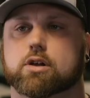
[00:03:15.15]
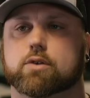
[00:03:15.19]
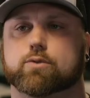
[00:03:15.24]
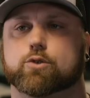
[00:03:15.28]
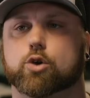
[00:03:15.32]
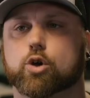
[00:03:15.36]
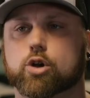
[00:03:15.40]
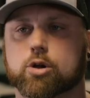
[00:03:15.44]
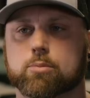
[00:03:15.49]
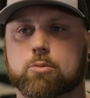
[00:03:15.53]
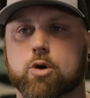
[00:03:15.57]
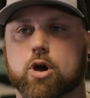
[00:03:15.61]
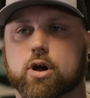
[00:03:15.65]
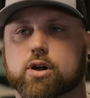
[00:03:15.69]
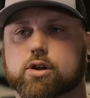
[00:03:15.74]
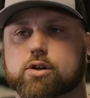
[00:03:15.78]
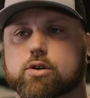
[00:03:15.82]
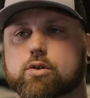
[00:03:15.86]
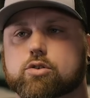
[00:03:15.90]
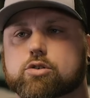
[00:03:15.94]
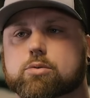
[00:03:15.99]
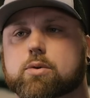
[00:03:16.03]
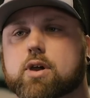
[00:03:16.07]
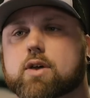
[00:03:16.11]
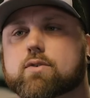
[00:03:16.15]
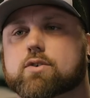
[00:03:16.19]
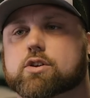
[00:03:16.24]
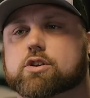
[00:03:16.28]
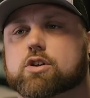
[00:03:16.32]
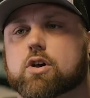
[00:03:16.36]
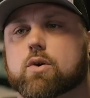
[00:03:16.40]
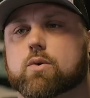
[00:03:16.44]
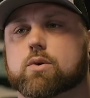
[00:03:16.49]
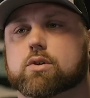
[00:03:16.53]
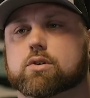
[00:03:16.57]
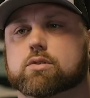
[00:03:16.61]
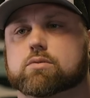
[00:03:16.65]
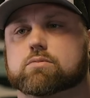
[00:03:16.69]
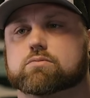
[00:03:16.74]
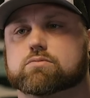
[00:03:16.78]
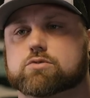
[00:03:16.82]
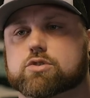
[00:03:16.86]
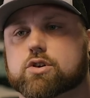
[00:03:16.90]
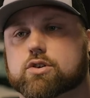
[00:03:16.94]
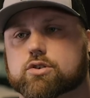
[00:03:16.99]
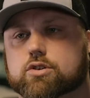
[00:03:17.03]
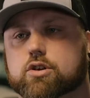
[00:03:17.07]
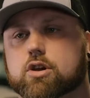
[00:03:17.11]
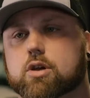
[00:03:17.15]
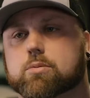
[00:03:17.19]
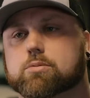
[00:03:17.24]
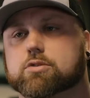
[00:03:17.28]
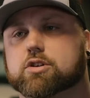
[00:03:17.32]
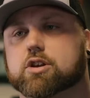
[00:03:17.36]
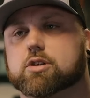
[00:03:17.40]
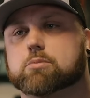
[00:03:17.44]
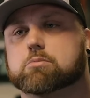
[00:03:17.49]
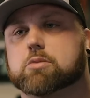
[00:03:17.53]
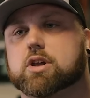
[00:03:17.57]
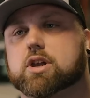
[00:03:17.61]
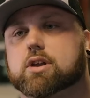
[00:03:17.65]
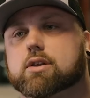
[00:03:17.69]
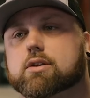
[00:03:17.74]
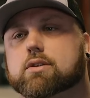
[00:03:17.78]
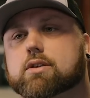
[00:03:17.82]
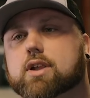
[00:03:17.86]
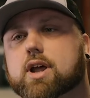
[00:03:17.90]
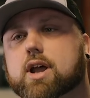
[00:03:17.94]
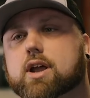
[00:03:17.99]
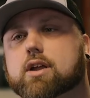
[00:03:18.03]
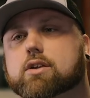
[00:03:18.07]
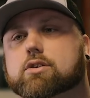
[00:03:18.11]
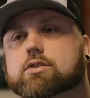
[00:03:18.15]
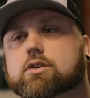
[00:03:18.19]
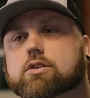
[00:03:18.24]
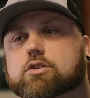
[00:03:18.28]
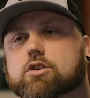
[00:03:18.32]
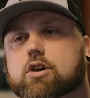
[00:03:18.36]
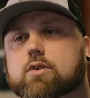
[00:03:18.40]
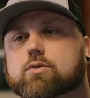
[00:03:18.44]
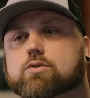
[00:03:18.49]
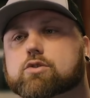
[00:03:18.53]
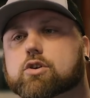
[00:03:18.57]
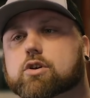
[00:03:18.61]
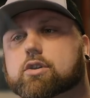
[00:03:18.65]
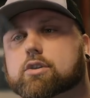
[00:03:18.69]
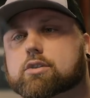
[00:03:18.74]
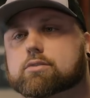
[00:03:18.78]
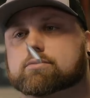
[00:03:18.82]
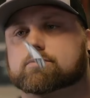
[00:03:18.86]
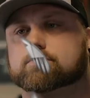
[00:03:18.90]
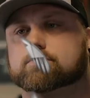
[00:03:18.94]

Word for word: If you're in the market to do some heavy towing, just come see me, Lance, at Tuff Truck.